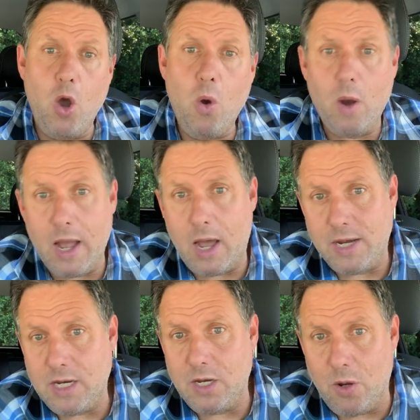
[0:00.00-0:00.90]
oh,
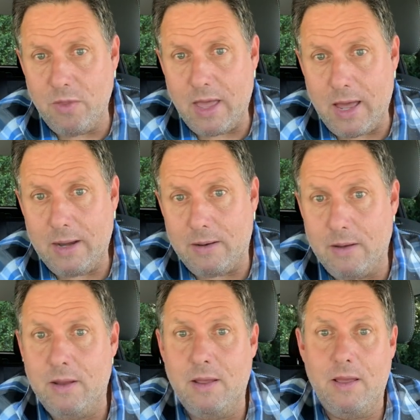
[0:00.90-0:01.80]
I didn't know that.
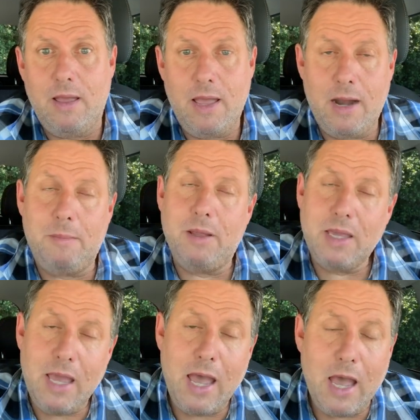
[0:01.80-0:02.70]
And I'm
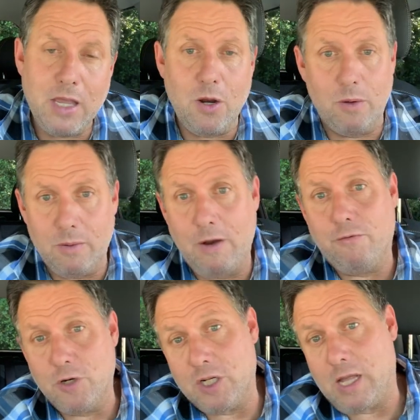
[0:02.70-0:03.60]
like, yeah,
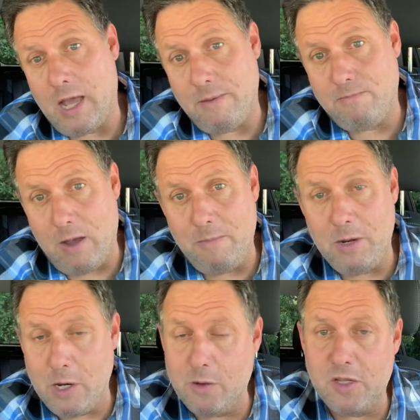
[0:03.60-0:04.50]
unfortunately, I've
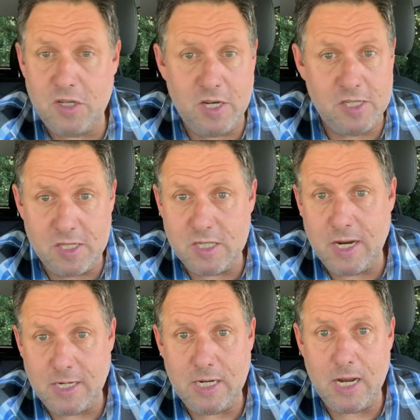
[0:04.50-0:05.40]
been here in the city since
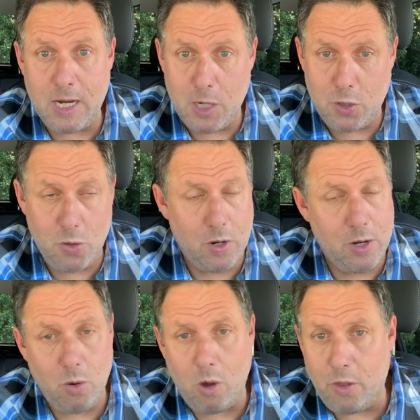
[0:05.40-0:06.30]
1992.
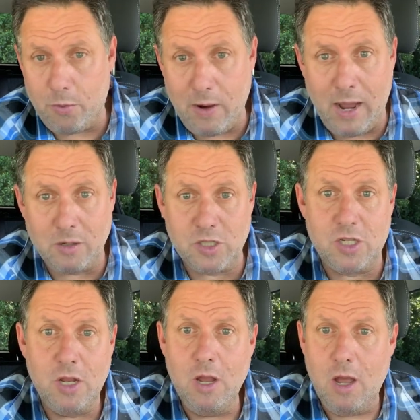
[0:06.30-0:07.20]
I know all the
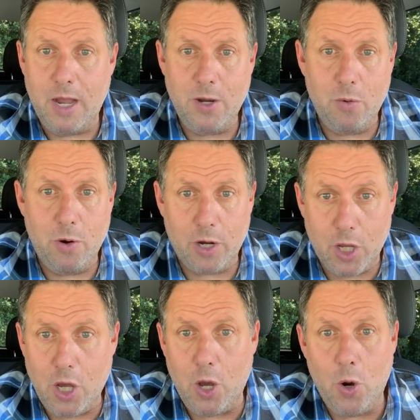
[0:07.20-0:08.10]
routes. I know where to
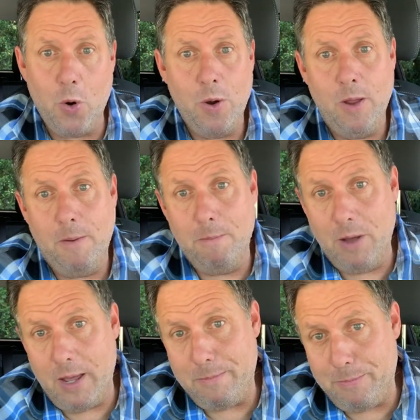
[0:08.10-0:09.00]
go.
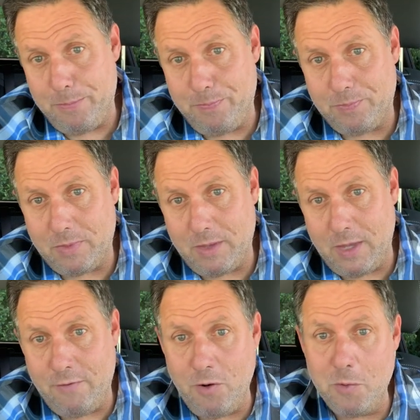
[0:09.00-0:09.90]
But
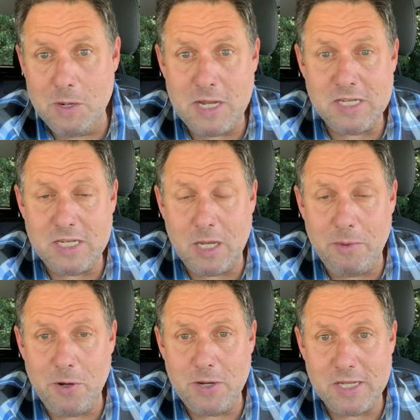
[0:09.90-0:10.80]
if Uber doesn't tell
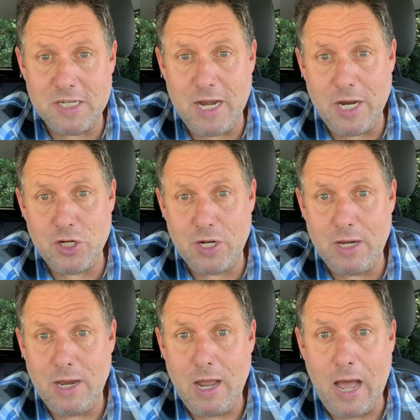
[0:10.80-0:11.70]
me your
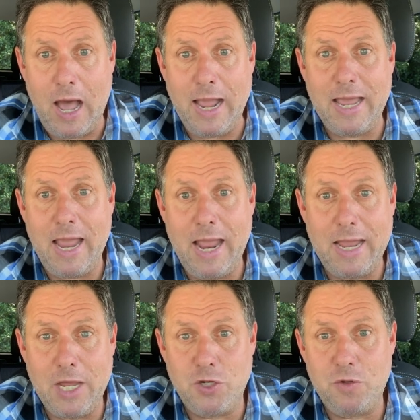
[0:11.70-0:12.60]
destination, I can't
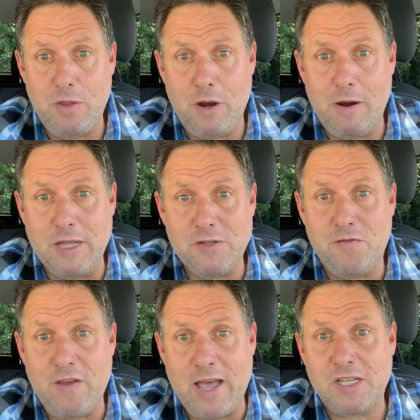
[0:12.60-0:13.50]
get you there as
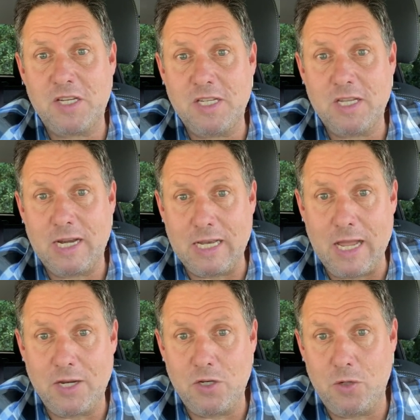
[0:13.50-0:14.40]
fast as I'd
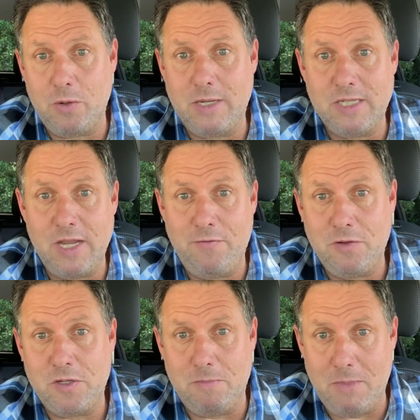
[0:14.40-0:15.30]
like to and save you
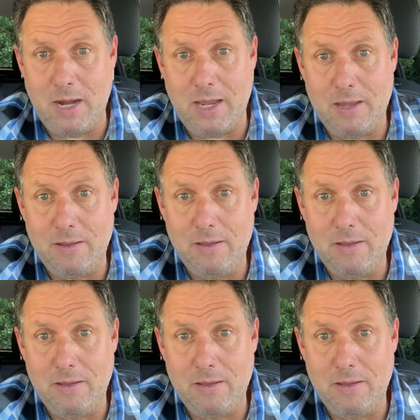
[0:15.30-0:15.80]
some money.